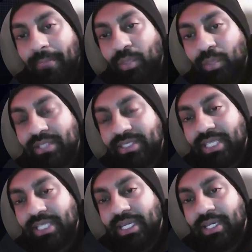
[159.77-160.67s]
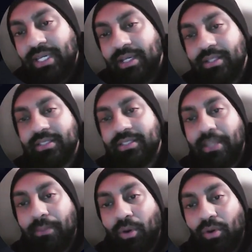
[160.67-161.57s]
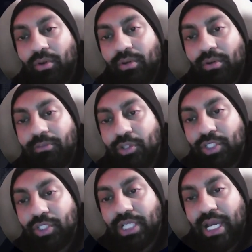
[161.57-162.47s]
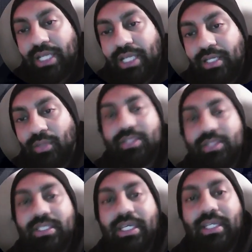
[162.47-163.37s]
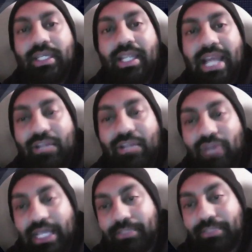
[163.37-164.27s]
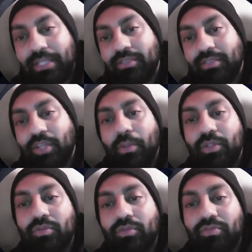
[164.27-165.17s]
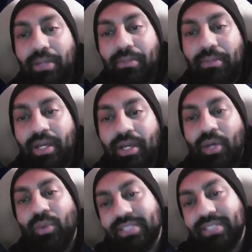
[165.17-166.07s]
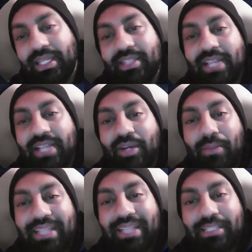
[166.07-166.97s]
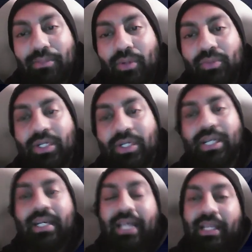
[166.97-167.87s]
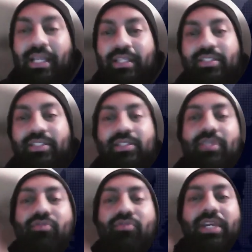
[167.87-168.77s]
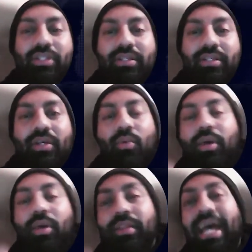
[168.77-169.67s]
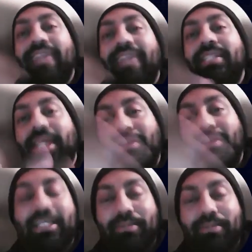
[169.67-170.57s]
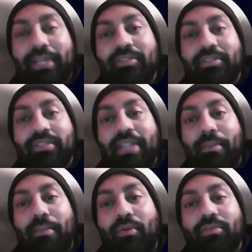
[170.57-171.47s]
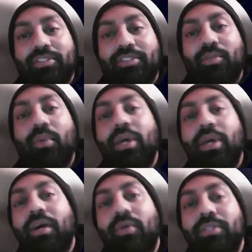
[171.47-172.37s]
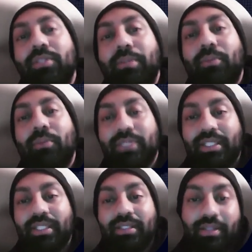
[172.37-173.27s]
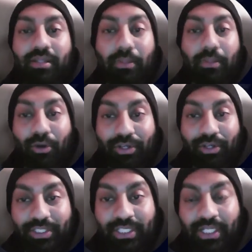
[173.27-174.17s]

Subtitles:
you can see the temporal fusion line. We can see the lateral aspect of the orbital rim. We can see the zygomatic bone. And this is the region in the anterior aspect of the temporal fossa where we are going to be putting the product.